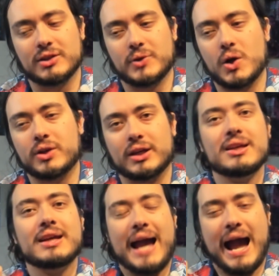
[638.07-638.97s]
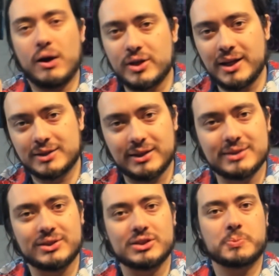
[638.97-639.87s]
okay, how connected is
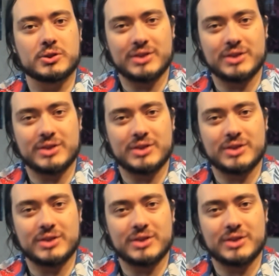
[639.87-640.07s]
this person?